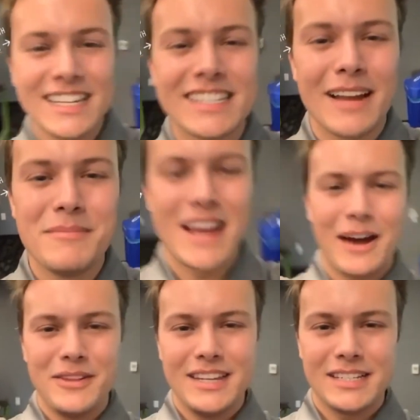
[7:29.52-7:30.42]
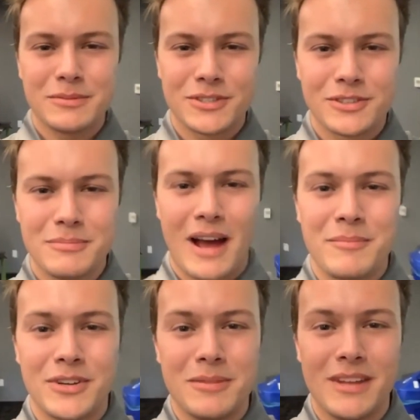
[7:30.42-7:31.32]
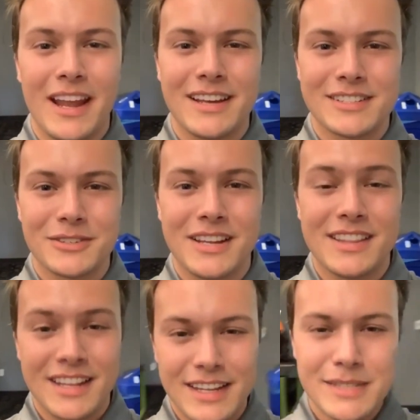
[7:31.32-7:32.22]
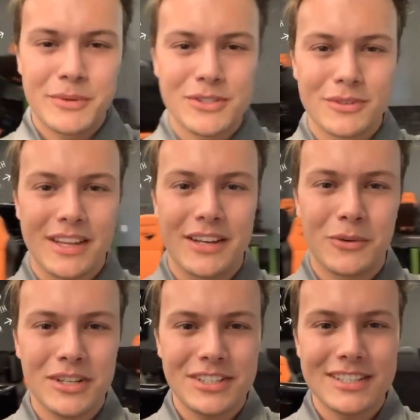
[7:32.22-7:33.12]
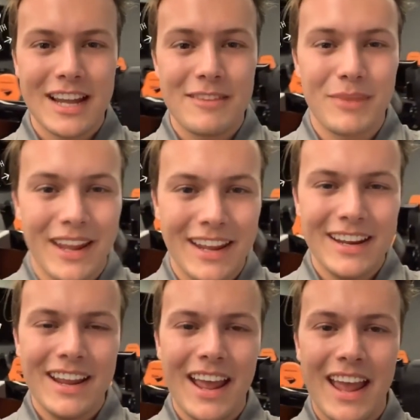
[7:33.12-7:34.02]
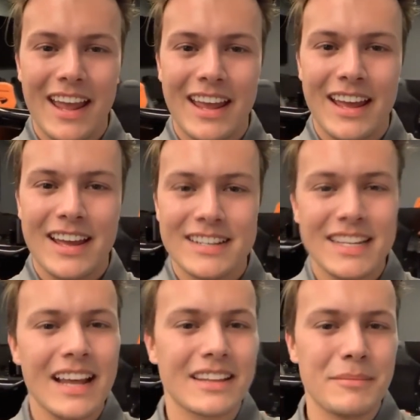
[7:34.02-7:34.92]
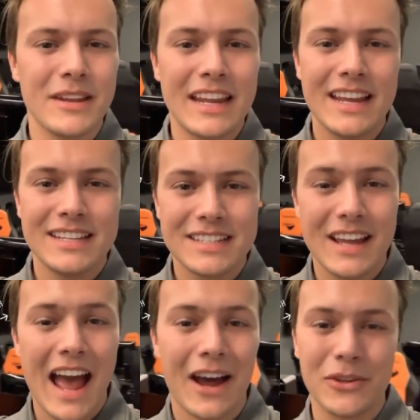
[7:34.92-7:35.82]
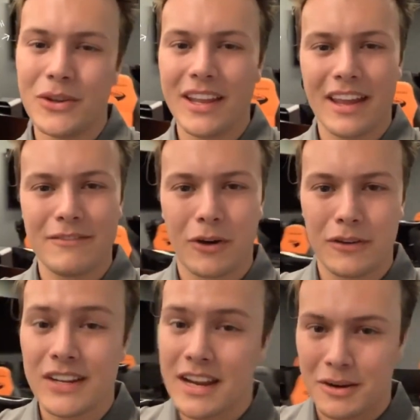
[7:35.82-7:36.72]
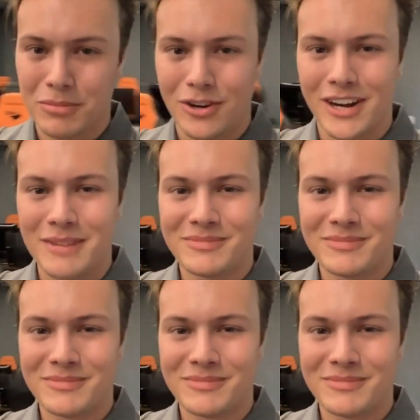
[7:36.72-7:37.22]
I'm now in the esports room, I'm going to be answering the esports related questions I've been getting. And yeah, let me get into how you can get involved in our program